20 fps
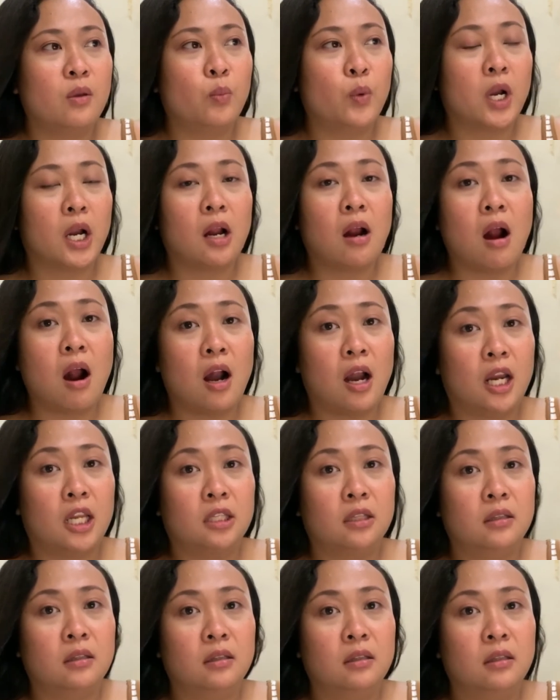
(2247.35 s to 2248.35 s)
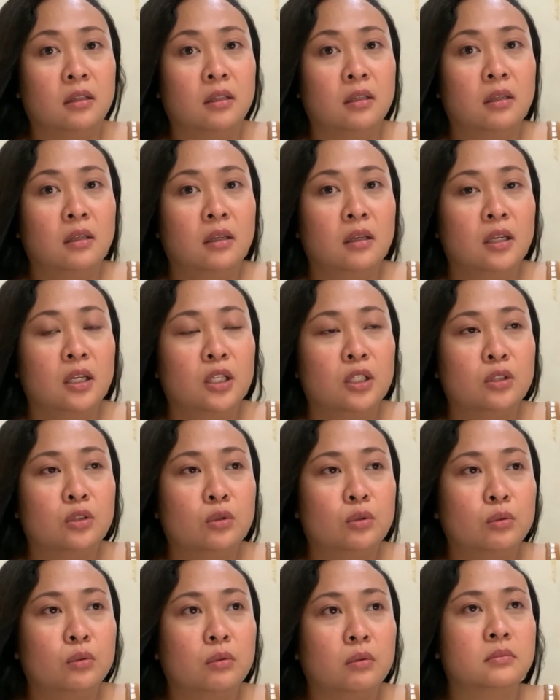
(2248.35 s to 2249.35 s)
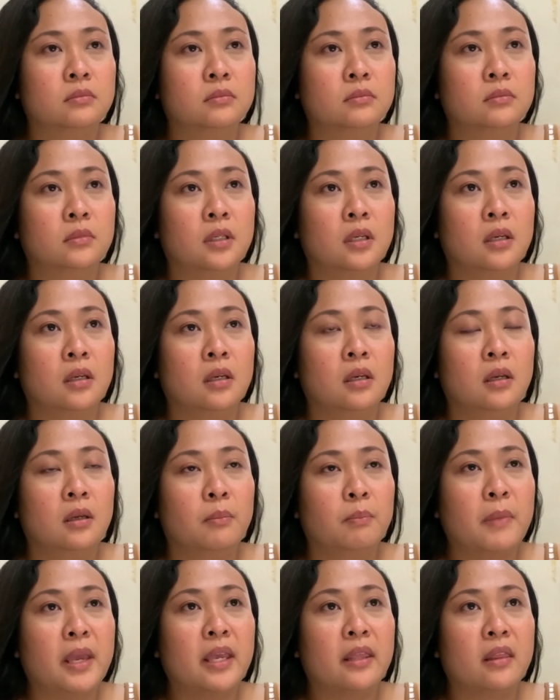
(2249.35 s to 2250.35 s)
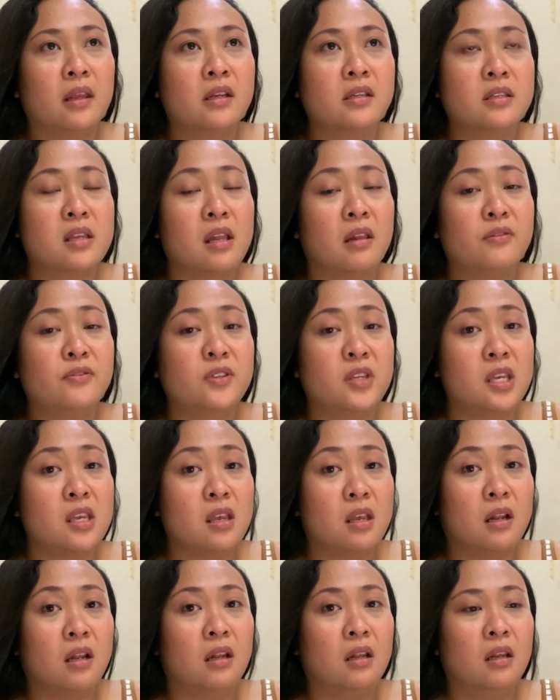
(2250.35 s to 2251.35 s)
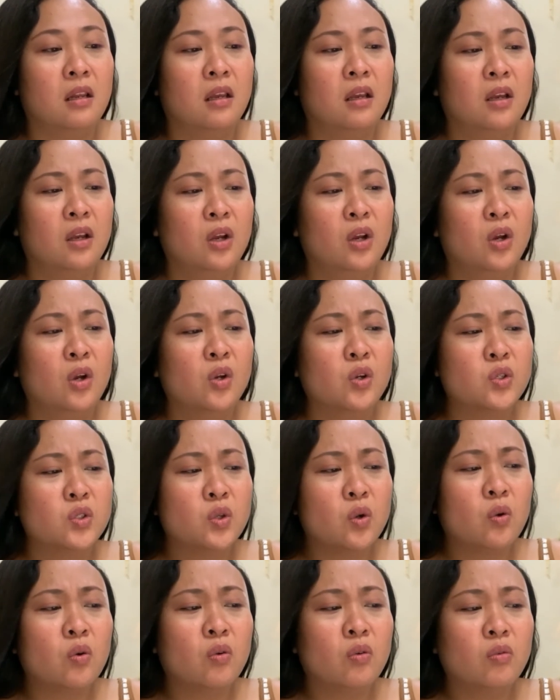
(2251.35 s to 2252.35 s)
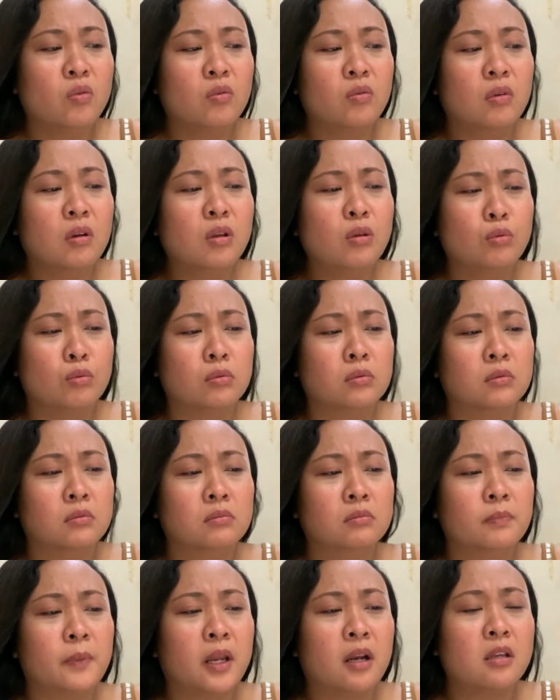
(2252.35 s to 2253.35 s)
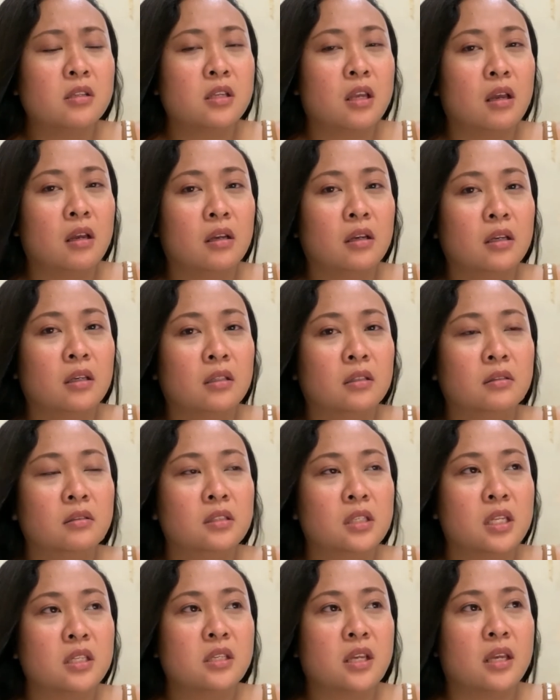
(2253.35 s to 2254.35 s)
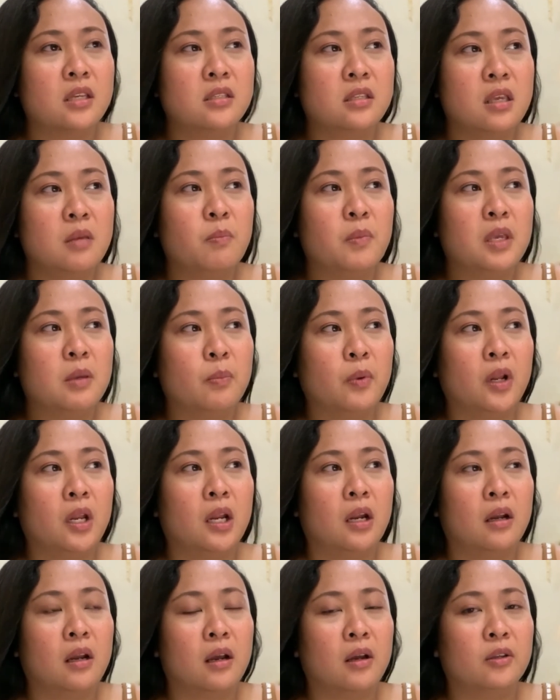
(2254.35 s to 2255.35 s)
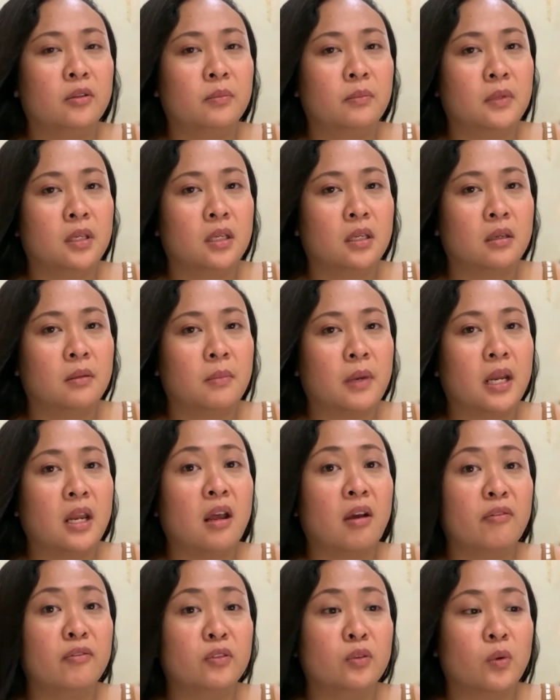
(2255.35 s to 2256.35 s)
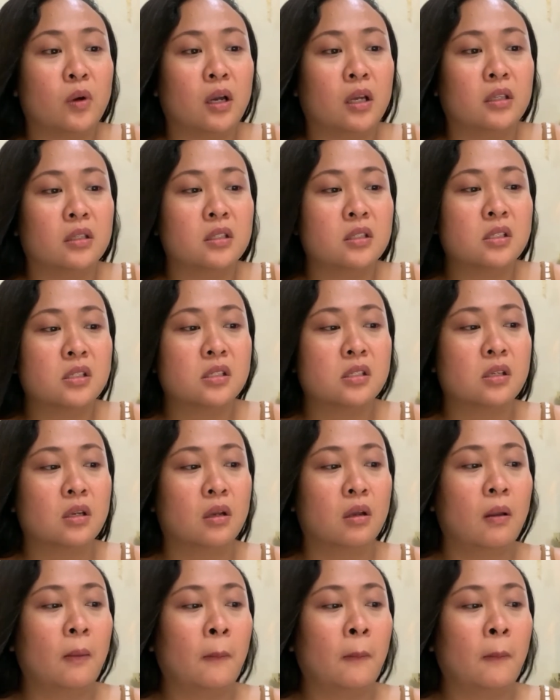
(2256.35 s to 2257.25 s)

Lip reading: work hard to make themselves heal. So, ayun, para sa akin, since I see people around me, my loved ones,